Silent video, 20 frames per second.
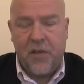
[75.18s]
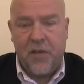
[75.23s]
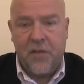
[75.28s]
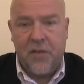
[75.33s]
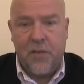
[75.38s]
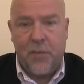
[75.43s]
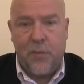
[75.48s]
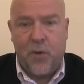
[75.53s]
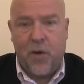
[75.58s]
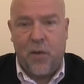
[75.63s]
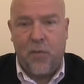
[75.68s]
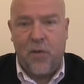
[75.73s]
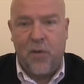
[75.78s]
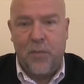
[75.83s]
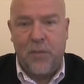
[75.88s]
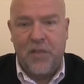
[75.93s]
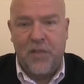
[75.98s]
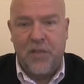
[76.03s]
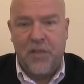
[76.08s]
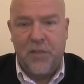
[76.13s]
the
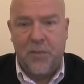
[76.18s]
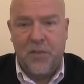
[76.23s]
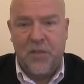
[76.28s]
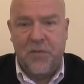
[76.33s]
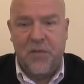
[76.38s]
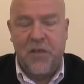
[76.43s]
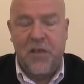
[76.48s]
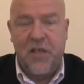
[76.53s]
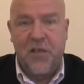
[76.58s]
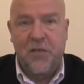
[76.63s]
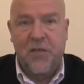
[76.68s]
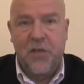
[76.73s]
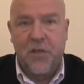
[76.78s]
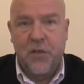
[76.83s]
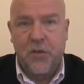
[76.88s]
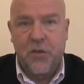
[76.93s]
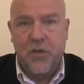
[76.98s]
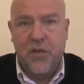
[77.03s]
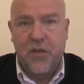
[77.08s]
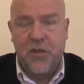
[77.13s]
problem in terms of an
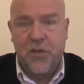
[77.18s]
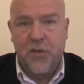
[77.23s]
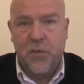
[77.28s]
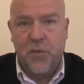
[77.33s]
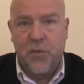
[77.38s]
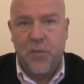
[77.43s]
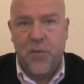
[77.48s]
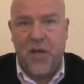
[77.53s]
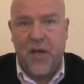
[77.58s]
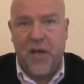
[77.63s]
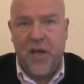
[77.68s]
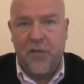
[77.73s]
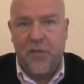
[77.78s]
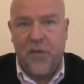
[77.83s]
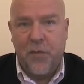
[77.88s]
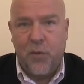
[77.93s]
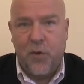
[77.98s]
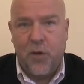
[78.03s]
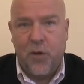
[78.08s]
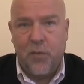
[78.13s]
individual student with
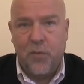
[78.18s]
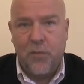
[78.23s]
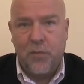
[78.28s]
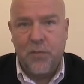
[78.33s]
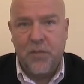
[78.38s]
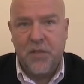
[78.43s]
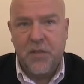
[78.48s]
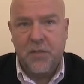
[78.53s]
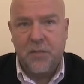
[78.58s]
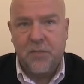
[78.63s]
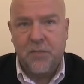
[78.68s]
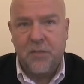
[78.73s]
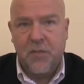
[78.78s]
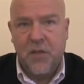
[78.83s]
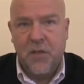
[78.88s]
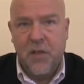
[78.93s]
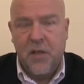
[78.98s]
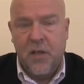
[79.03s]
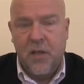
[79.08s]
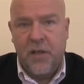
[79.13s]
behaviour problems.
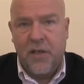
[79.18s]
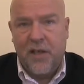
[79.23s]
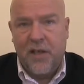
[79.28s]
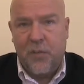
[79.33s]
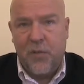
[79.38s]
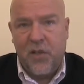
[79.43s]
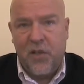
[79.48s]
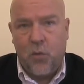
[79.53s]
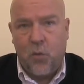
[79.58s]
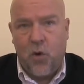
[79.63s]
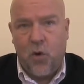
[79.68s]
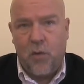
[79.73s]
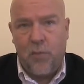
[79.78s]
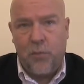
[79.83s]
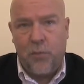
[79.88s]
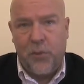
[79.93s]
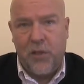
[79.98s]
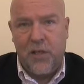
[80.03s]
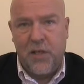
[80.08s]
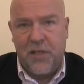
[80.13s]
There'll be the
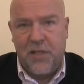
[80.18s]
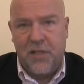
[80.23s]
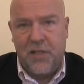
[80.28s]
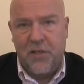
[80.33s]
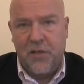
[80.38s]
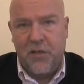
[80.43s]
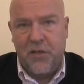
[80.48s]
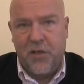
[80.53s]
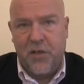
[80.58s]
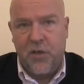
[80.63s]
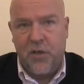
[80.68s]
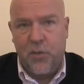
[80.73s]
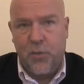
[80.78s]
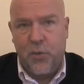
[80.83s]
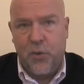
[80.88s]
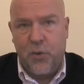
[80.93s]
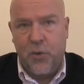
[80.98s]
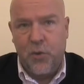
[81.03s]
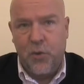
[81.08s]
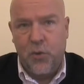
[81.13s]
one person in the
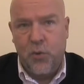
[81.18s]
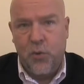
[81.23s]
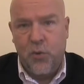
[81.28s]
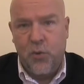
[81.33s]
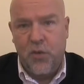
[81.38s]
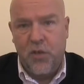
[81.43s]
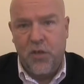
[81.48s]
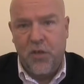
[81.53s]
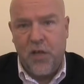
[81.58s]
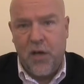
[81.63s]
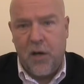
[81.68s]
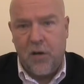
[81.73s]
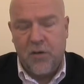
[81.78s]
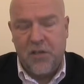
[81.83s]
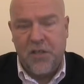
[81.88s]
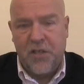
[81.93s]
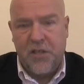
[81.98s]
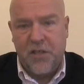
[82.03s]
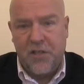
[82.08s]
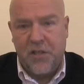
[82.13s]
group who
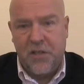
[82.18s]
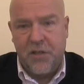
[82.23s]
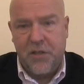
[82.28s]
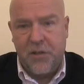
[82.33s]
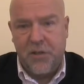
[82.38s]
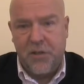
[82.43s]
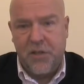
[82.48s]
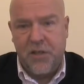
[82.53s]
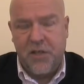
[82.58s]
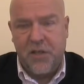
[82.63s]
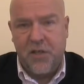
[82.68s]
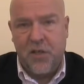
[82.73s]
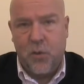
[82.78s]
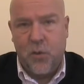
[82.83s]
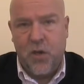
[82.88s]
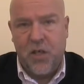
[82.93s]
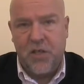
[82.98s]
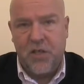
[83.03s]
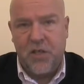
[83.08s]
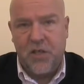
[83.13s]
knows the student in
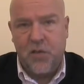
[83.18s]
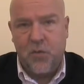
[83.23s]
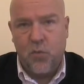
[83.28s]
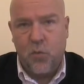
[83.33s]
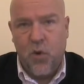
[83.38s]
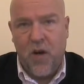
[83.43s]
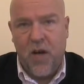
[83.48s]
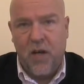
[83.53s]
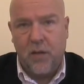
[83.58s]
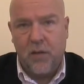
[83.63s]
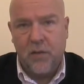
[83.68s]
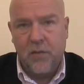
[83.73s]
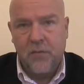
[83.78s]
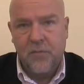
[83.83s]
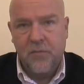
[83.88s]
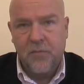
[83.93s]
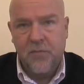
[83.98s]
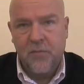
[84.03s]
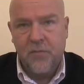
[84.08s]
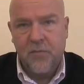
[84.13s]
question well.
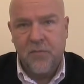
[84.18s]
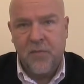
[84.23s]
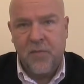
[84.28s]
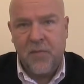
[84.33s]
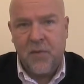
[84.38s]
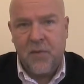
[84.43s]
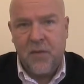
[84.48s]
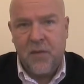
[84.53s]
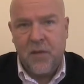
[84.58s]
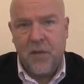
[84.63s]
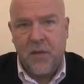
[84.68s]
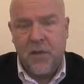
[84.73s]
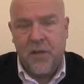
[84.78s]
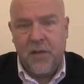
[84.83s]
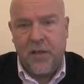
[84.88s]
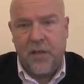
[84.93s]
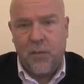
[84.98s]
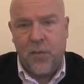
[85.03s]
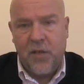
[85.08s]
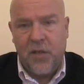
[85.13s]

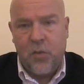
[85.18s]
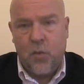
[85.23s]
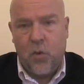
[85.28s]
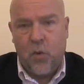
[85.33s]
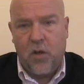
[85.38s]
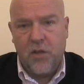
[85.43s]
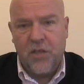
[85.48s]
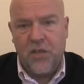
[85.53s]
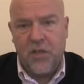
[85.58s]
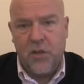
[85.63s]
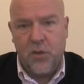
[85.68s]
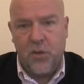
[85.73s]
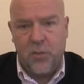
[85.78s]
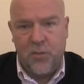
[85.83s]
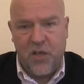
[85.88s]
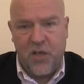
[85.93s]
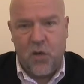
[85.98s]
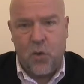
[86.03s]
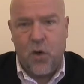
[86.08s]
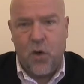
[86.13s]
They'll be the one to whom
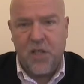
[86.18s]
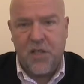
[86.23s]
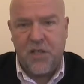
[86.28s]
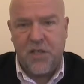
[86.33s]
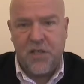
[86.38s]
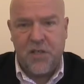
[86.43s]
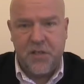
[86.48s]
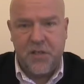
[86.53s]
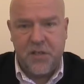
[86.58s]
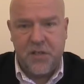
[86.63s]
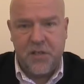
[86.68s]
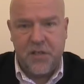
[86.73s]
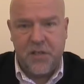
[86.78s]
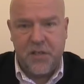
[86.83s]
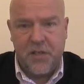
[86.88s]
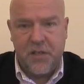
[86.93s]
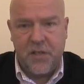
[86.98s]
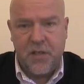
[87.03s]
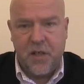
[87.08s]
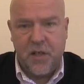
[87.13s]
the
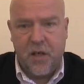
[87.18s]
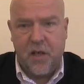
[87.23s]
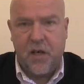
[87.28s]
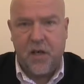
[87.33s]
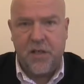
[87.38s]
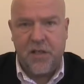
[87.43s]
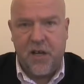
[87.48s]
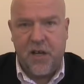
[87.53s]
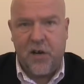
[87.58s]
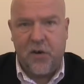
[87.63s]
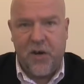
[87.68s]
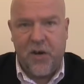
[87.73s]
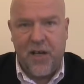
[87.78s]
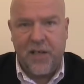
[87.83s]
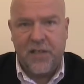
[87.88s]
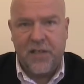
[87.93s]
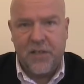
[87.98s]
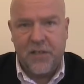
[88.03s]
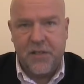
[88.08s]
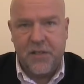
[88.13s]
questions are
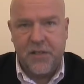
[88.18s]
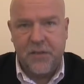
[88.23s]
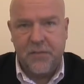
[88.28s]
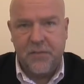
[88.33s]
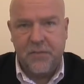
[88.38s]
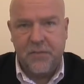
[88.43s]
directed.